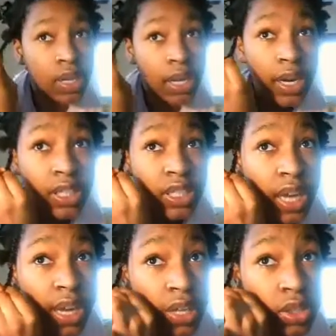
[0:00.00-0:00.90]
hair
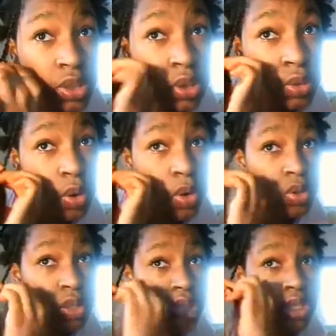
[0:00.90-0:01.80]
tie to
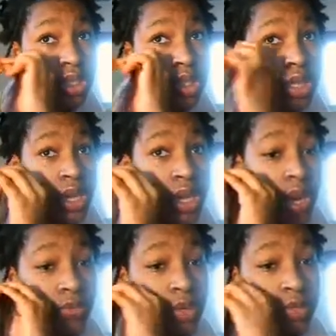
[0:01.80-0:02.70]
hold it
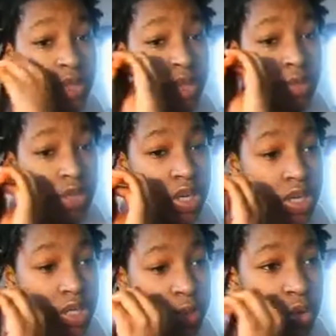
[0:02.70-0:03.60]
after I'm done,
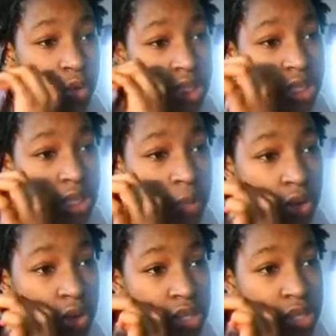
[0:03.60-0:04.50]
because I'm going to dip all
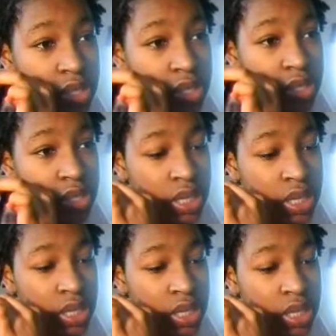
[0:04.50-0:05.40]
the ends,
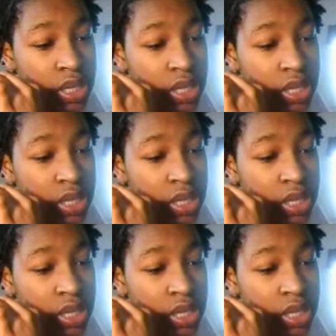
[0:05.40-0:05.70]
and I